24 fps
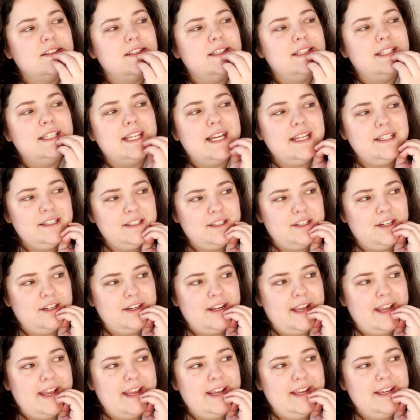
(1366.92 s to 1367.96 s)

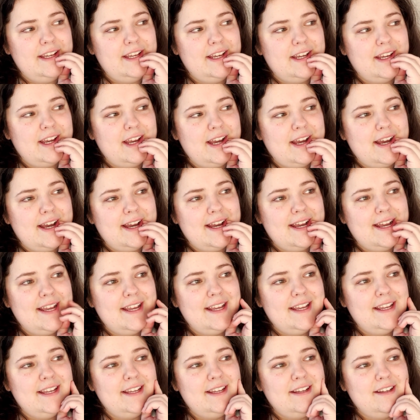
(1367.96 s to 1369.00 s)
Yesterday,
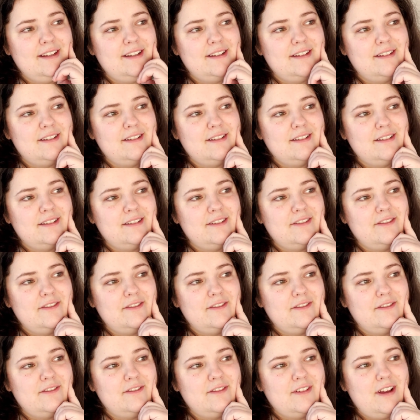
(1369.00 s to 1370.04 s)
I
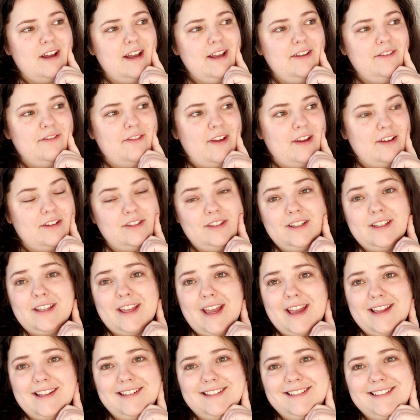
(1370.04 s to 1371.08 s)
failed
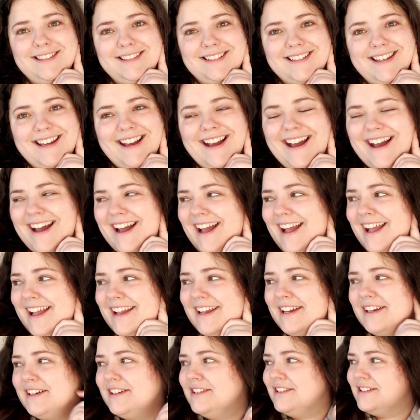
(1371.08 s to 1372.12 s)
again.
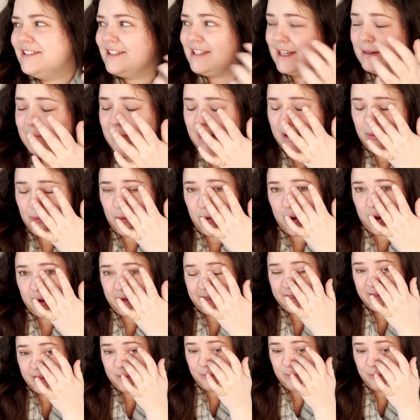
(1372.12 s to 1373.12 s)
I did my walk in the